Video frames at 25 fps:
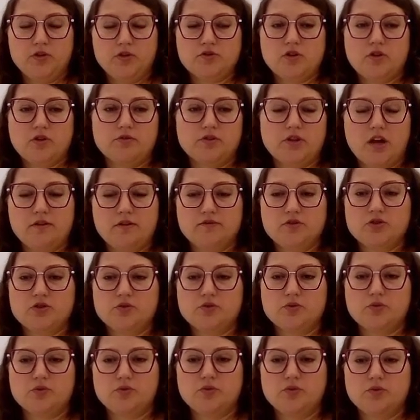you don't have
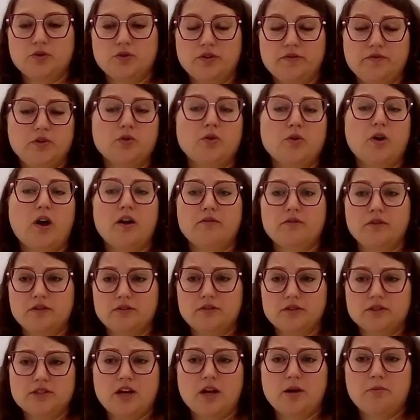to, if you have
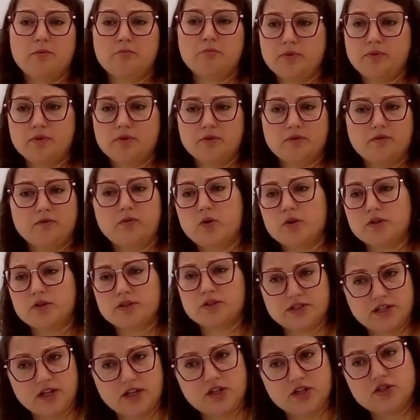a type
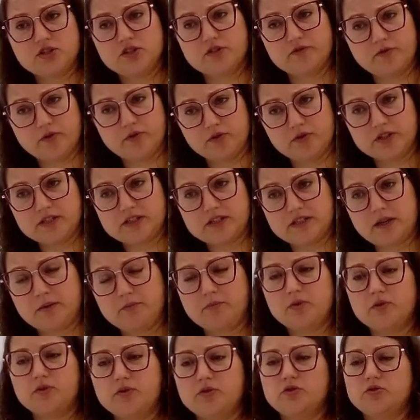4 station, for
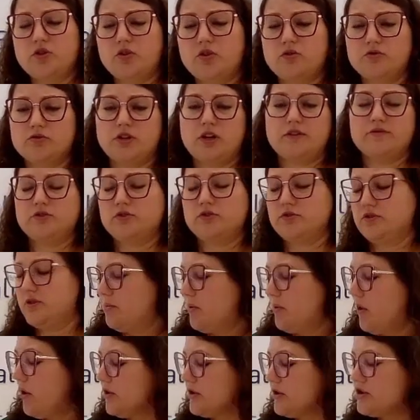example, you don't have to
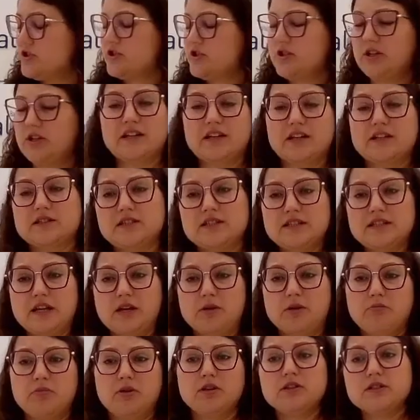demolish the
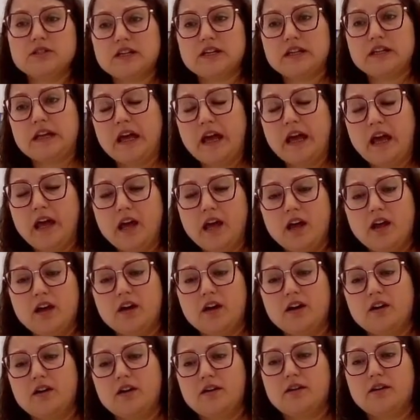existing building
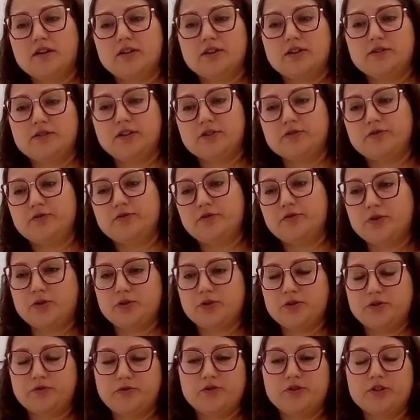
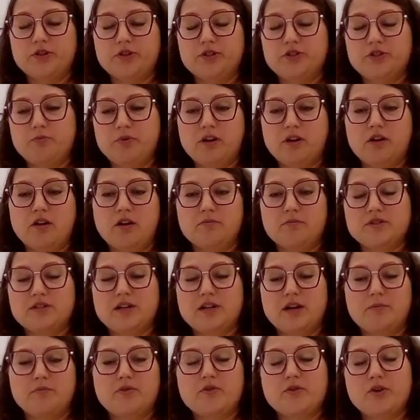for it to become
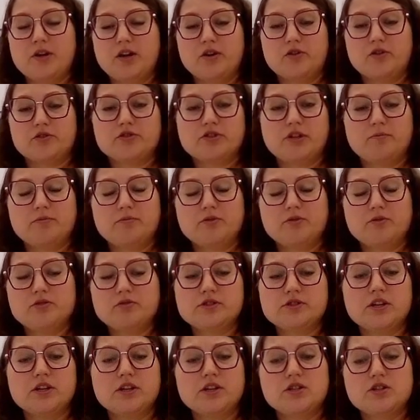type 3 or type
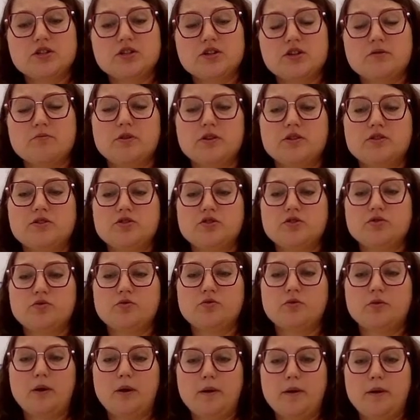2 station, but
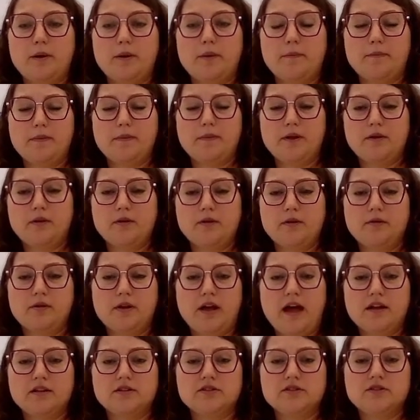you
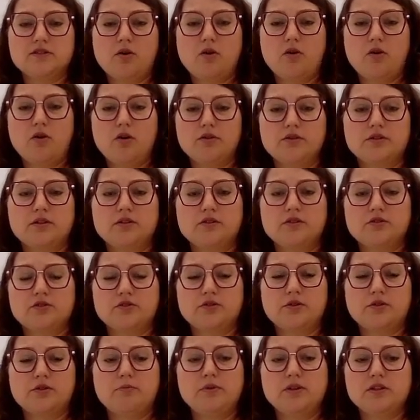add on
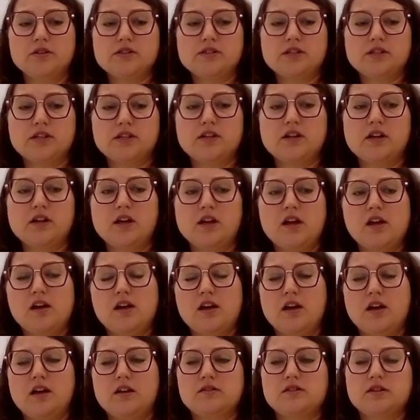to the building,
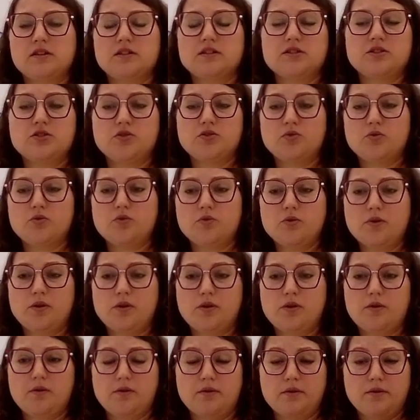and thus you
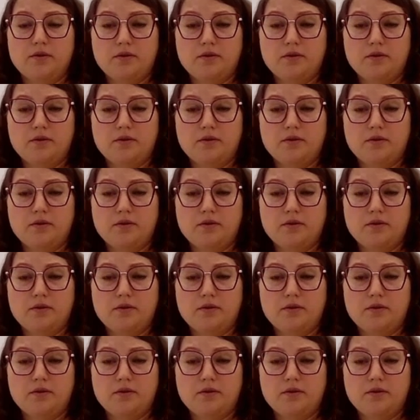